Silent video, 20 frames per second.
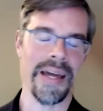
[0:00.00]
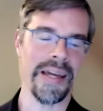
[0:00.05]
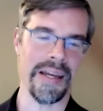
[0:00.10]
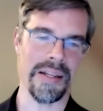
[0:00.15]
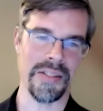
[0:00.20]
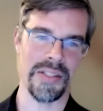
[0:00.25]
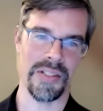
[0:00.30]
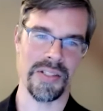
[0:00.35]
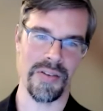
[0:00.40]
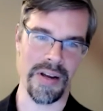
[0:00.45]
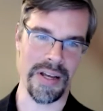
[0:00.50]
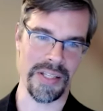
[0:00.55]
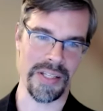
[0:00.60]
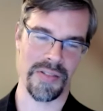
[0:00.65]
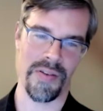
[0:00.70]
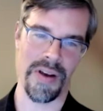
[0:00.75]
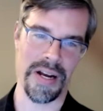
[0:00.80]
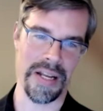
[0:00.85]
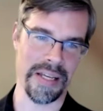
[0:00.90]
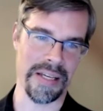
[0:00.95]
get stressed
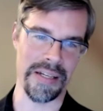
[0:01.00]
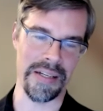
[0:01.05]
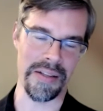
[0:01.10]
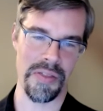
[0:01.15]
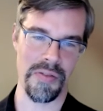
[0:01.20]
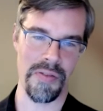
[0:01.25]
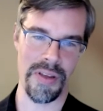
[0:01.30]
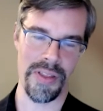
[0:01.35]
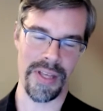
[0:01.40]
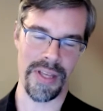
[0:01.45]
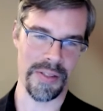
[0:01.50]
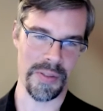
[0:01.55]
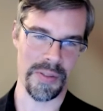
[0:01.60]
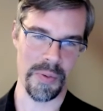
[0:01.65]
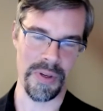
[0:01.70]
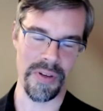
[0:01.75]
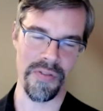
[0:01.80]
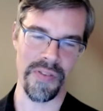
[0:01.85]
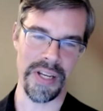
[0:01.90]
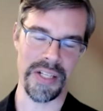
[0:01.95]
writing a 3,000
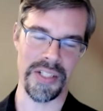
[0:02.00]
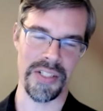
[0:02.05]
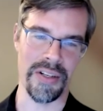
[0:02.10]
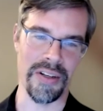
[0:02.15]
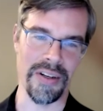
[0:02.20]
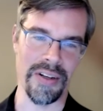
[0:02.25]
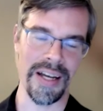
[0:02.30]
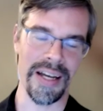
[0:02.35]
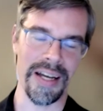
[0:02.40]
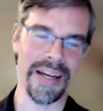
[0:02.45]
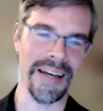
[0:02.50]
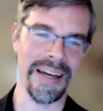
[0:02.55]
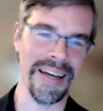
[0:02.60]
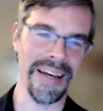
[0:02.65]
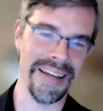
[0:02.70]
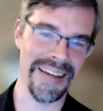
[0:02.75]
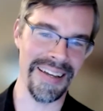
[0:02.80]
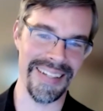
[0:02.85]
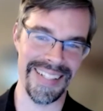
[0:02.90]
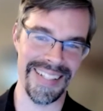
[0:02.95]
word feature.
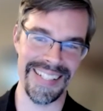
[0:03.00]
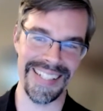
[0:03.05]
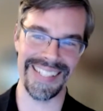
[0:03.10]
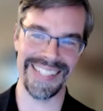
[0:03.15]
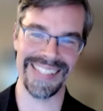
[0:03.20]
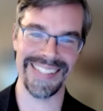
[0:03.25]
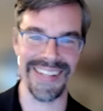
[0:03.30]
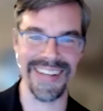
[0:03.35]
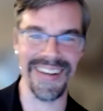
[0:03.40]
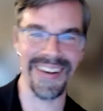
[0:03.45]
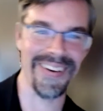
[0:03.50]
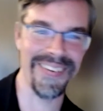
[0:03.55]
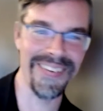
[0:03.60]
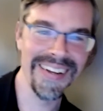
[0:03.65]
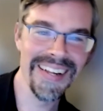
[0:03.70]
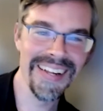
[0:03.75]
So